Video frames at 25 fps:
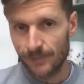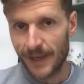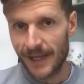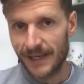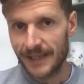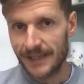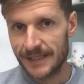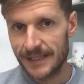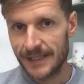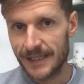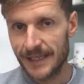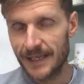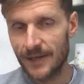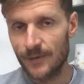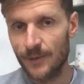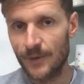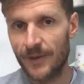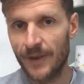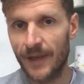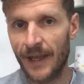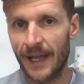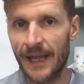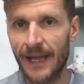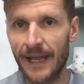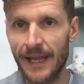balancing
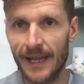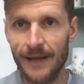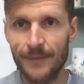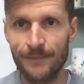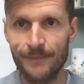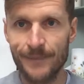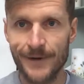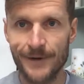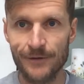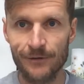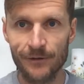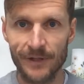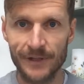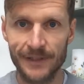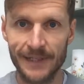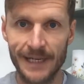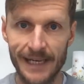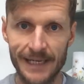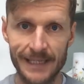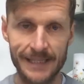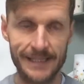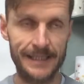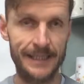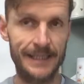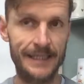with hair mineral
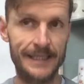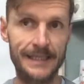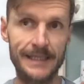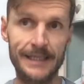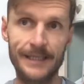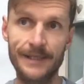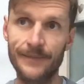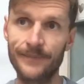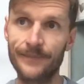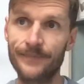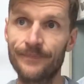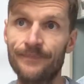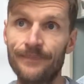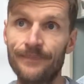analysis.